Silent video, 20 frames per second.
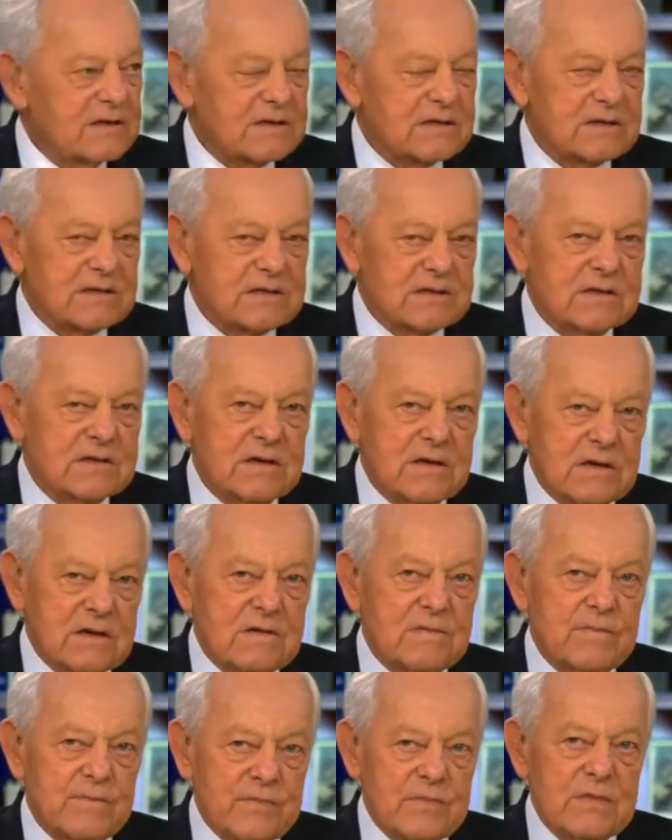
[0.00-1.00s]
This is,
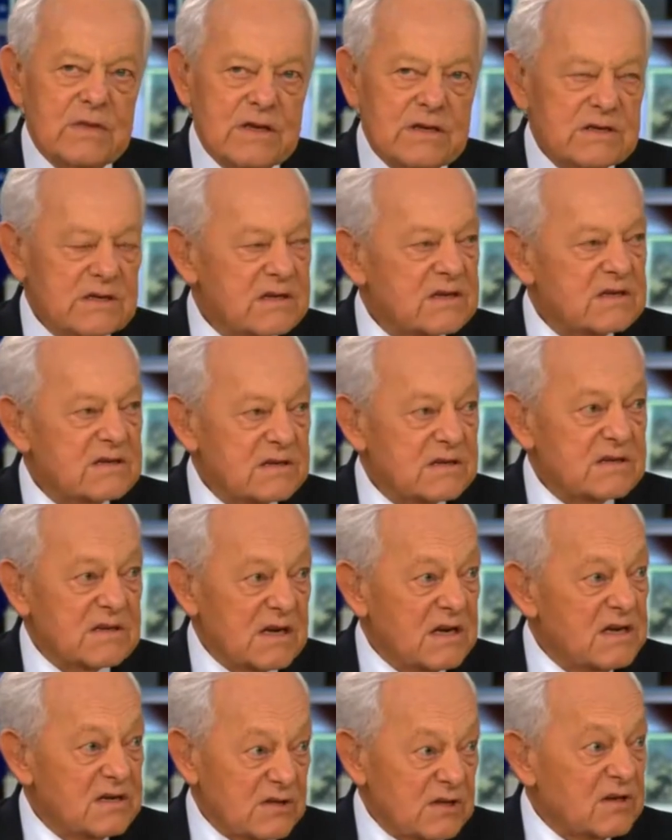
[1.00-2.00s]
this
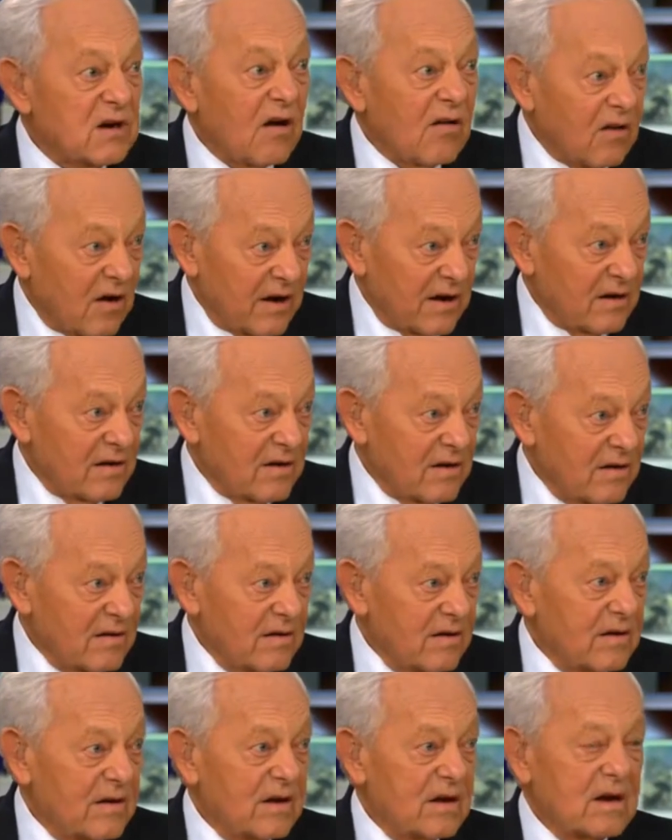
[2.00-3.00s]
is historic.
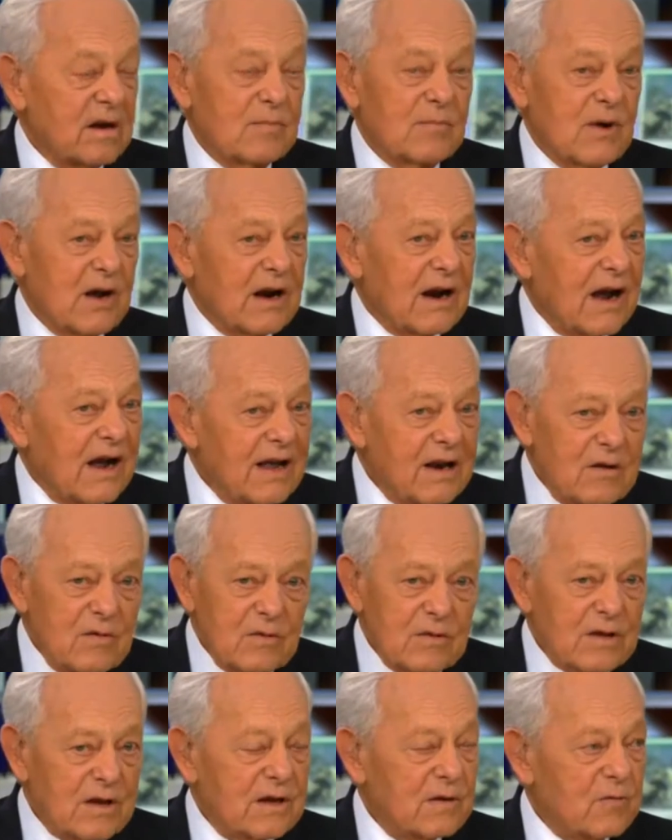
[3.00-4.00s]
But I
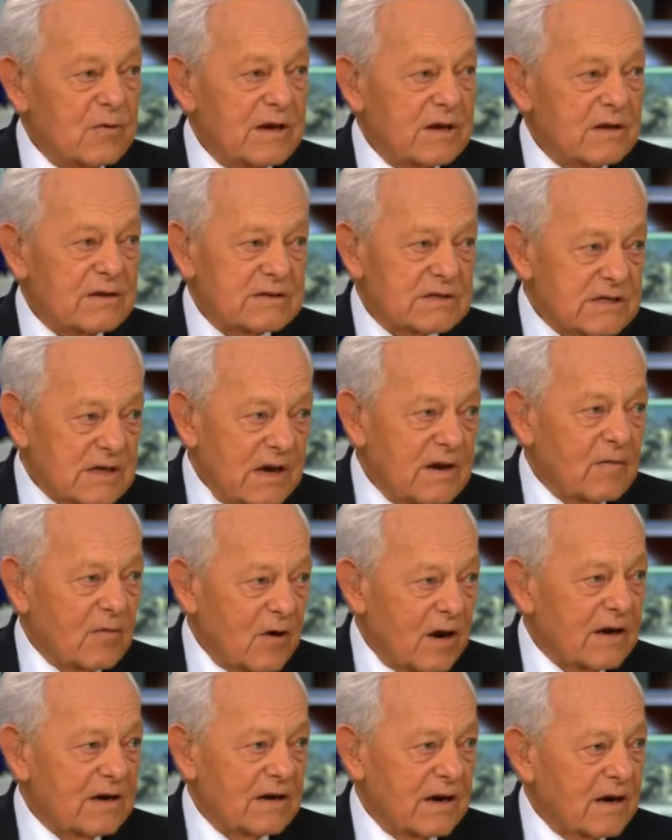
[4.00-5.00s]
don't think we can say
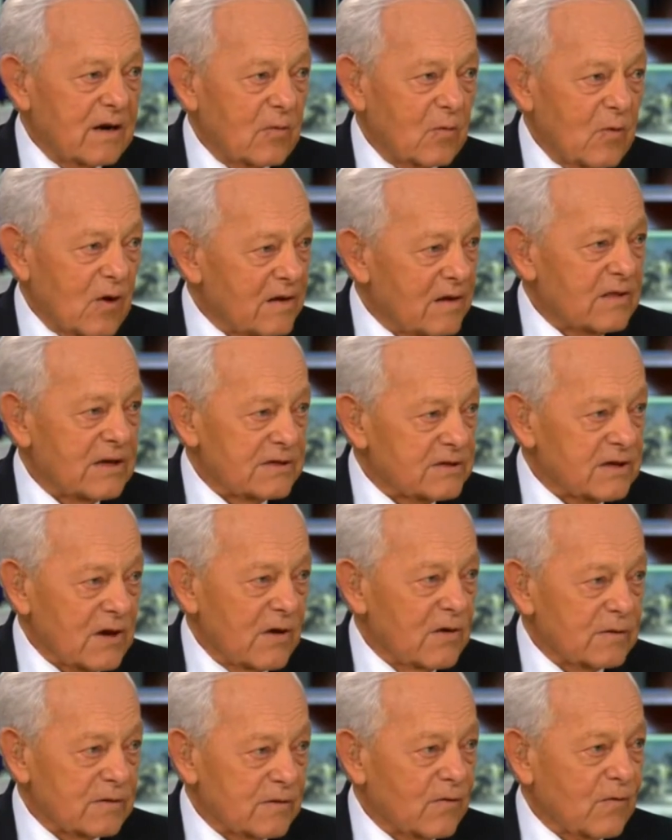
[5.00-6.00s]
right now where this
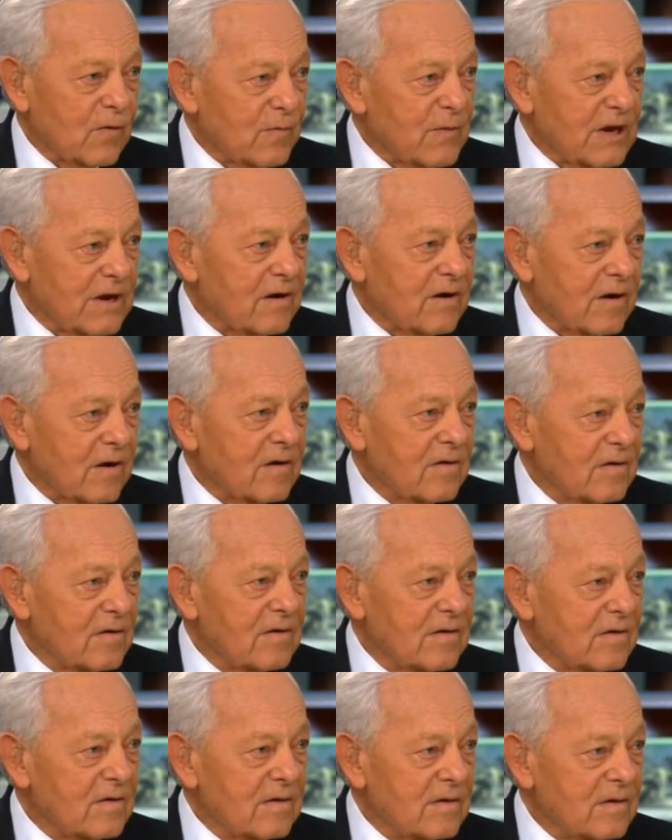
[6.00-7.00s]
goes from here
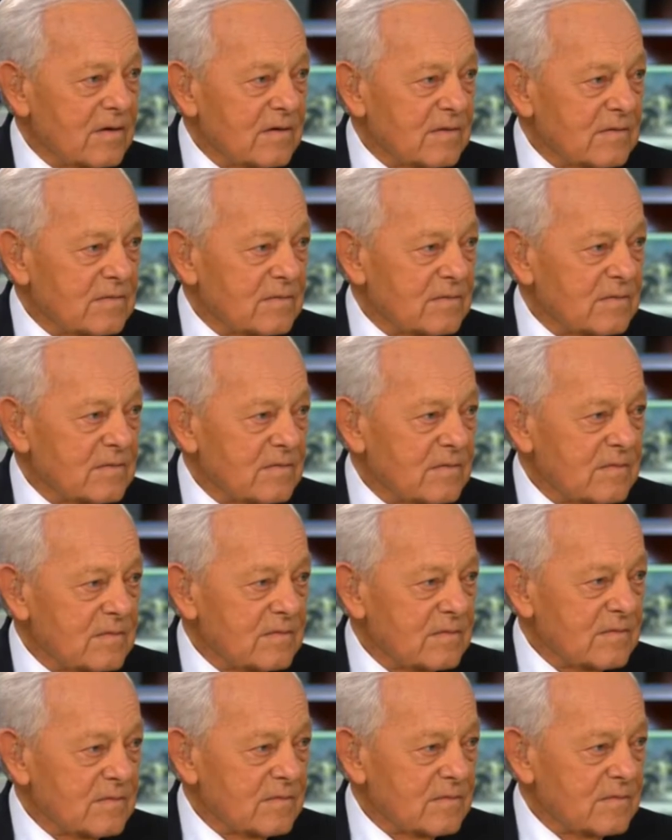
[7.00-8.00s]
unexpected
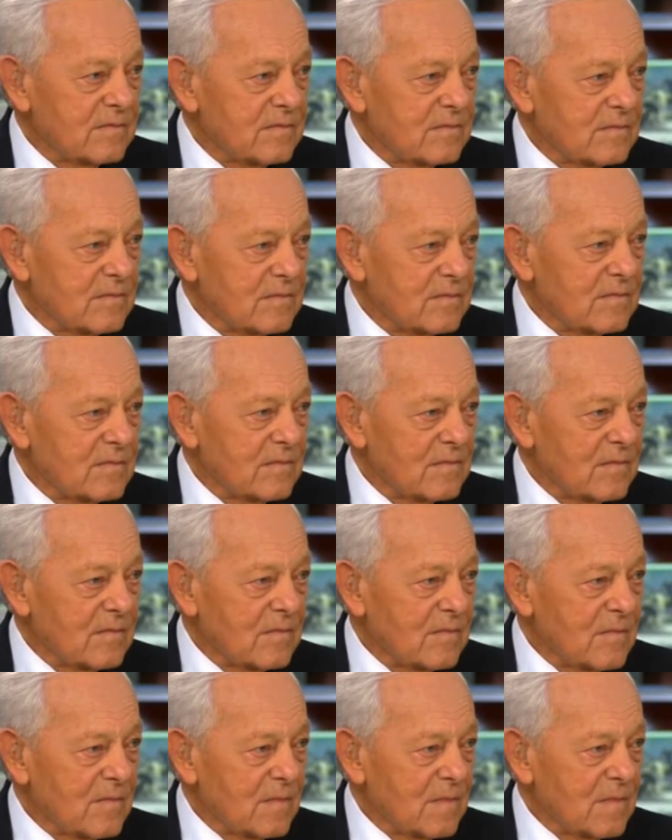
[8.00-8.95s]
not because of